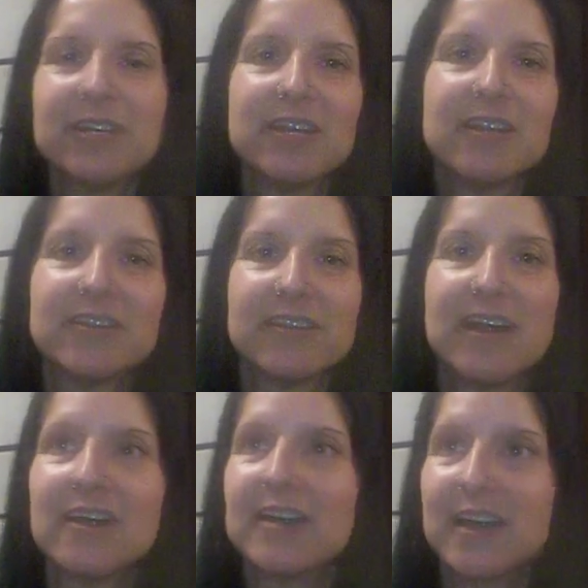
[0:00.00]
I want to get into
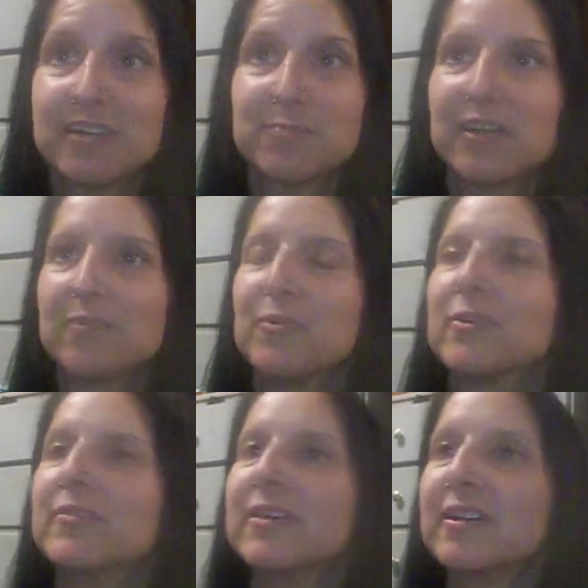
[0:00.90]
that aspect
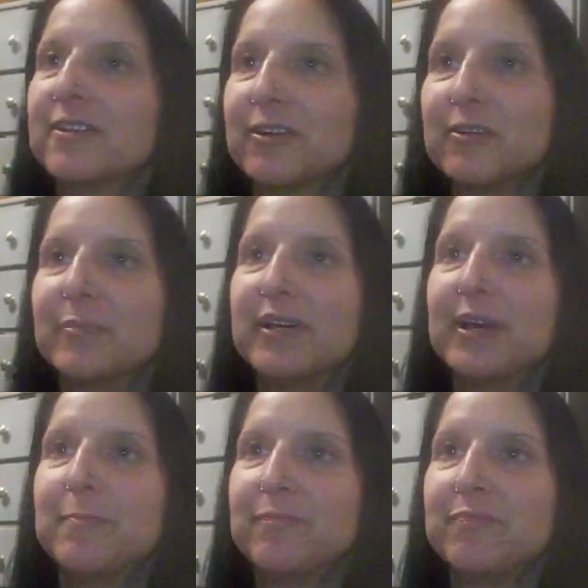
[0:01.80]
more of it a little
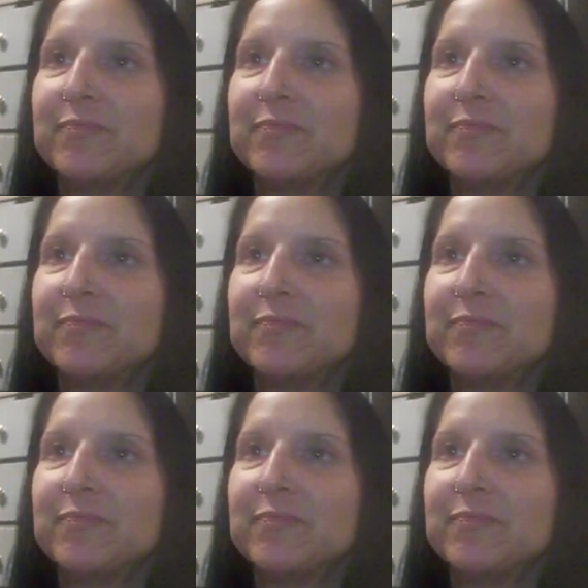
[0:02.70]
bit.